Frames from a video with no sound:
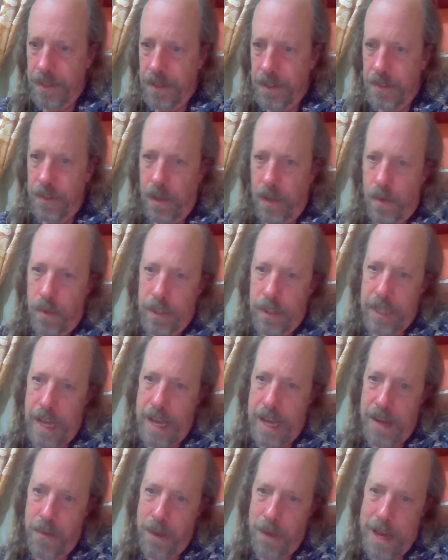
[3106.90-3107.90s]
So we're
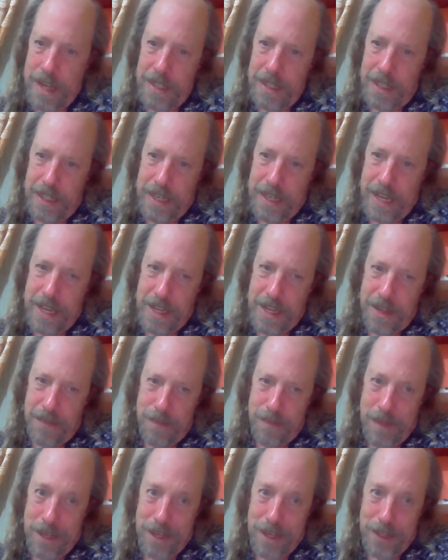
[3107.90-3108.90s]
kind of winding
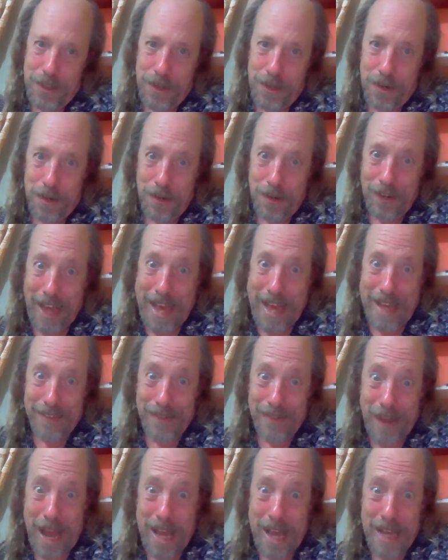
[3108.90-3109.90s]
down. It's your
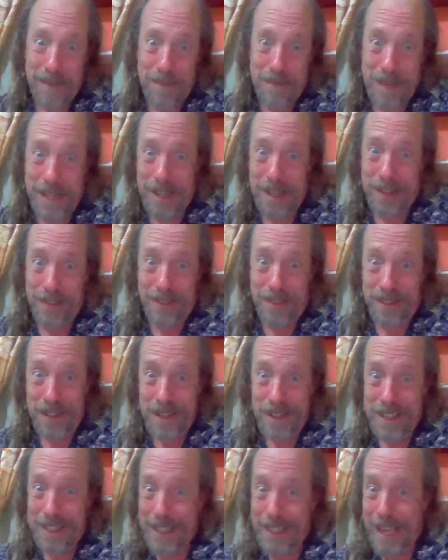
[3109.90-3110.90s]
last 9 minutes.
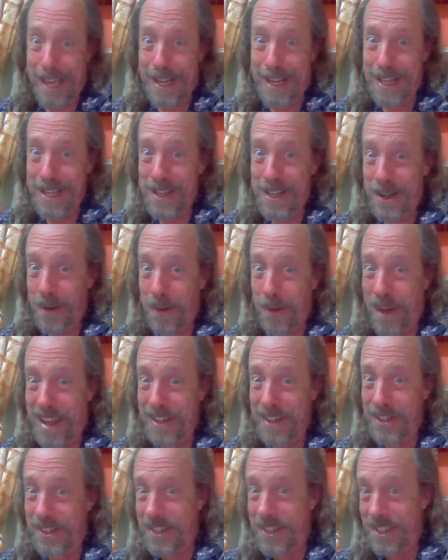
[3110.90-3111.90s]
Get in a
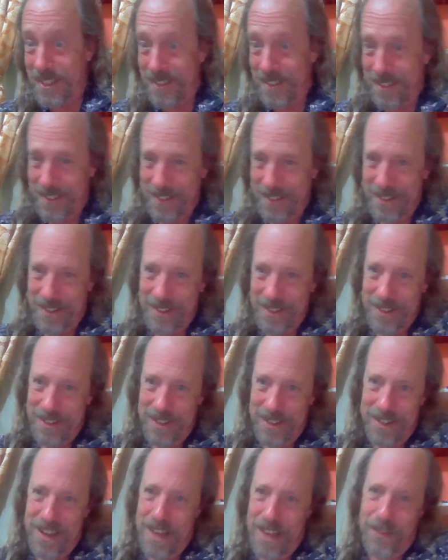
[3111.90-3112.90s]
question.
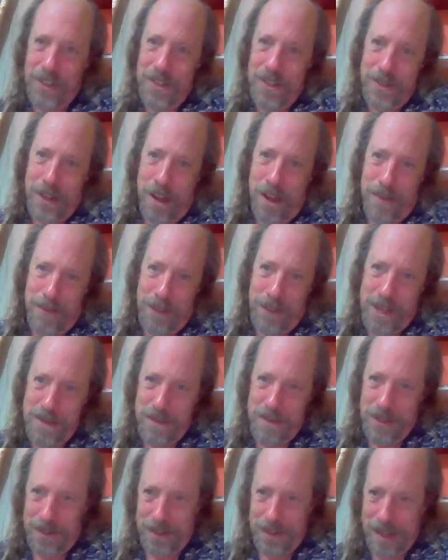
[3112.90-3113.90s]
Nothing's off
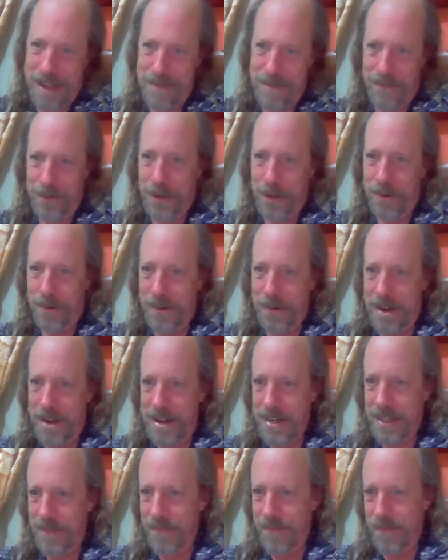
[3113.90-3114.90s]
limits, I don't
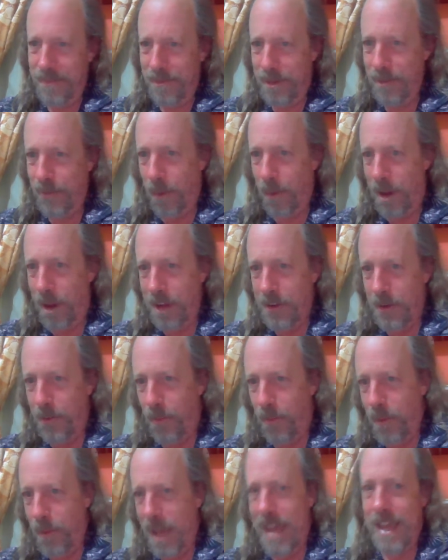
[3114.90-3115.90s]
reckon. We've wandered
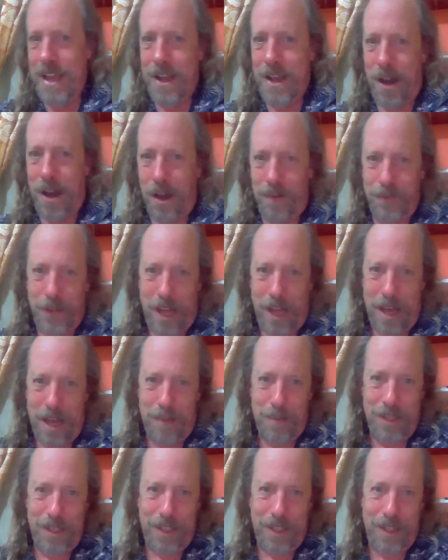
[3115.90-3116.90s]
way off
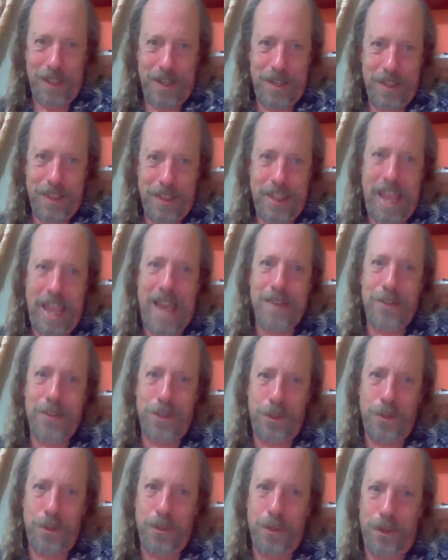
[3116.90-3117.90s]
topic, and that's
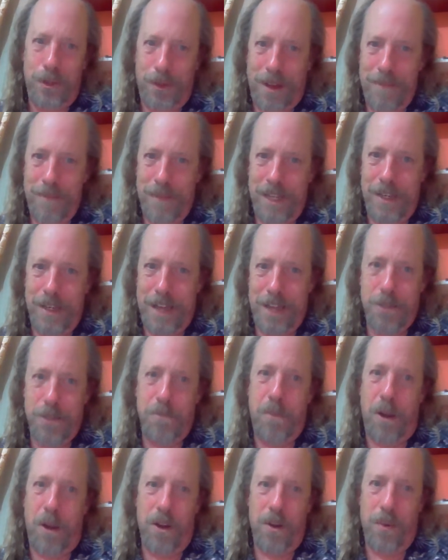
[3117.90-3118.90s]
cool. I mean, that's
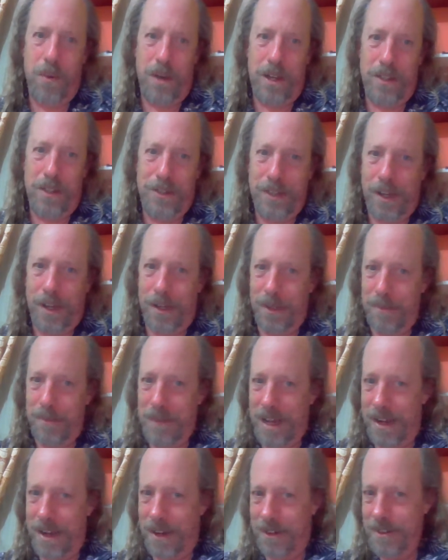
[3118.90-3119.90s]
part of what it's all
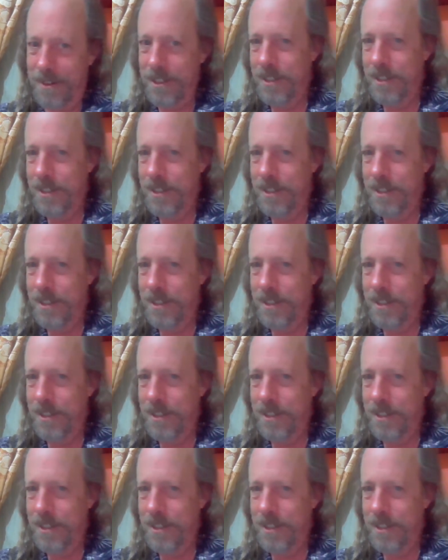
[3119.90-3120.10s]
about.